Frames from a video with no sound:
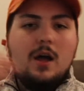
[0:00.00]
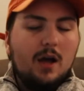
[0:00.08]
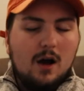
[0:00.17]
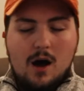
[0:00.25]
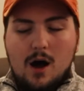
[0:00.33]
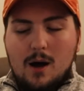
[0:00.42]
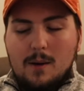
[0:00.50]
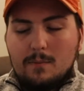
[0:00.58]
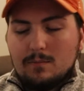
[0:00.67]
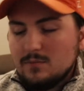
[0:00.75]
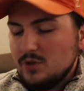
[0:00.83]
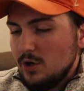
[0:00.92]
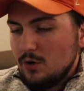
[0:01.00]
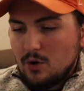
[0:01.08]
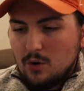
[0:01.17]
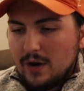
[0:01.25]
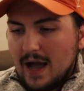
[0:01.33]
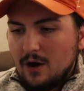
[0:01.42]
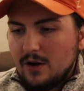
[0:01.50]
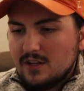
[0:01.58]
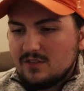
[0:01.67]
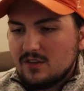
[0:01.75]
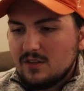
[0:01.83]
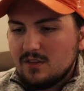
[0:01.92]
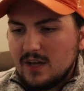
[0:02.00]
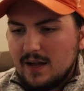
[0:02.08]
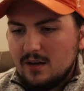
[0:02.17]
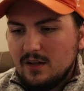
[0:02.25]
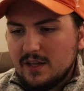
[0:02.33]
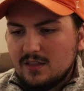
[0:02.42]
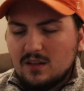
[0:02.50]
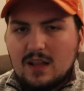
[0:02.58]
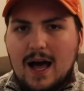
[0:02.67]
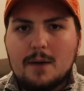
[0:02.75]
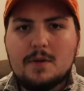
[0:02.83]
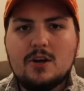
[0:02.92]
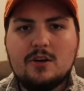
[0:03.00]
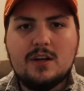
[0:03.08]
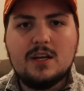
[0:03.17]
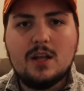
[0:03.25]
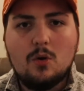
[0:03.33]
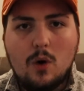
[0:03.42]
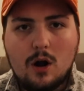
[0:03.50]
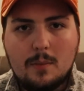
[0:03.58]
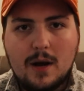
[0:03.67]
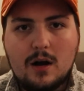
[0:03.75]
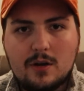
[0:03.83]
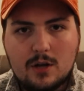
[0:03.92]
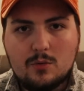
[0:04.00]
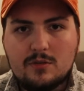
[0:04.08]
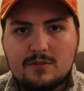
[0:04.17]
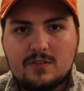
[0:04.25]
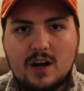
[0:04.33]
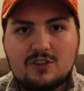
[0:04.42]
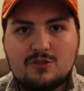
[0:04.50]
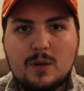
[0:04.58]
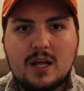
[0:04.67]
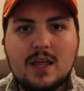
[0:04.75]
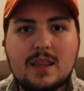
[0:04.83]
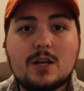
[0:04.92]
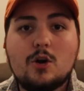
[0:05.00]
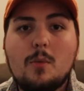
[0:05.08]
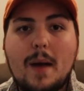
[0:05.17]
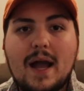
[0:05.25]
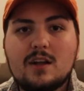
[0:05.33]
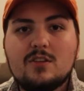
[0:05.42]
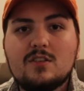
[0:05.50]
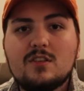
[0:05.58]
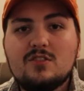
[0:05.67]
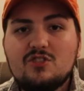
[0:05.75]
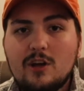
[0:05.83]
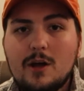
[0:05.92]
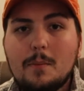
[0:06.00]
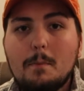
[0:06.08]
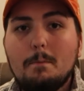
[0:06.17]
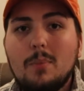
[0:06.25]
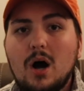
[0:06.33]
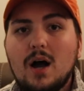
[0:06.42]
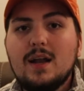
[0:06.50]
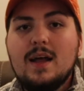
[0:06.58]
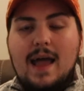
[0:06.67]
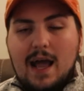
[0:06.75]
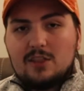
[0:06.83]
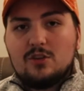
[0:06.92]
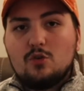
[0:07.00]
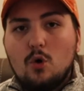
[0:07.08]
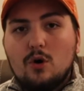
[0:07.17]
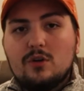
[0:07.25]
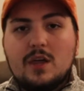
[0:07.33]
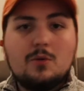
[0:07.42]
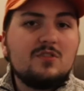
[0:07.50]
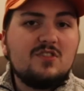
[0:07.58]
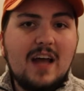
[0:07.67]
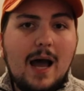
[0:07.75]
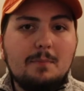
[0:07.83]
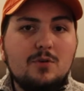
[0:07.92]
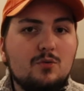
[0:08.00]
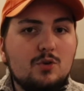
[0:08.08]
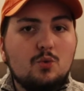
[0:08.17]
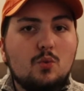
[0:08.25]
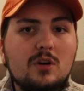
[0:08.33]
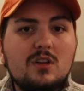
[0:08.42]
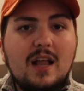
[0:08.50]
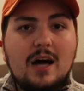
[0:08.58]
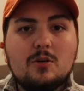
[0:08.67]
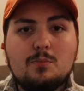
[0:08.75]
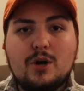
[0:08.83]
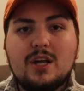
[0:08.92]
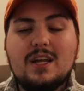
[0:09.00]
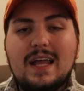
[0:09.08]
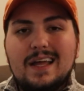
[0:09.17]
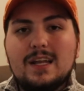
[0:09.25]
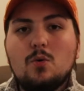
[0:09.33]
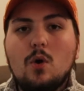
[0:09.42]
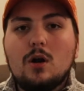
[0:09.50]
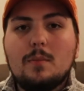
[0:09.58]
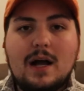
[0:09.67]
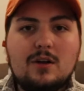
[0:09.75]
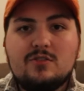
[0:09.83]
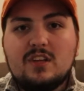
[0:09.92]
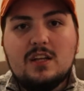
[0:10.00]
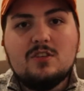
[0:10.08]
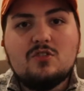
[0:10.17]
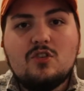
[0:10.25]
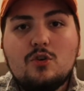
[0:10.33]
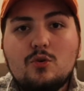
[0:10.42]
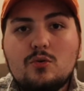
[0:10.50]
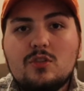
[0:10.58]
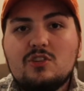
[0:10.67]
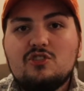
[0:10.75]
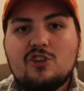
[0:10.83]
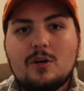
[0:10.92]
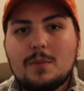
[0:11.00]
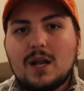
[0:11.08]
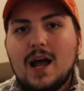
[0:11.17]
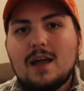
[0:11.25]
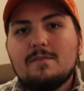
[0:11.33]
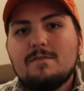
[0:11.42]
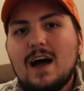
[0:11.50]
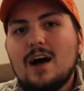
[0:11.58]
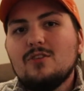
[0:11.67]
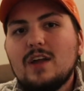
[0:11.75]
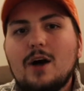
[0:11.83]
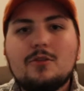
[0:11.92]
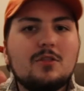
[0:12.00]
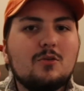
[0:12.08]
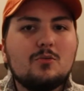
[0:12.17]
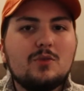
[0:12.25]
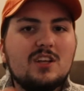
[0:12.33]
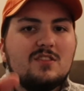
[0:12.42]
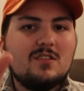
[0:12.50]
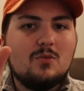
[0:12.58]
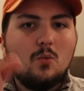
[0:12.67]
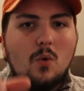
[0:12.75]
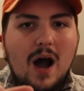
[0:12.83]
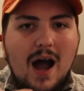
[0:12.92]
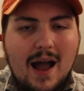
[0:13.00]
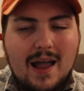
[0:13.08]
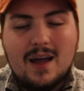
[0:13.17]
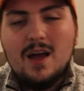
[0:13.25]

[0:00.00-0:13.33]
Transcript: going out into kind of like the lobby area to get a water bottle, get a refreshment, and then go back to the gym. But at the door, they would stop you, and you weren't allowed to bring in any water bottles into the gym, and I found out the reason why.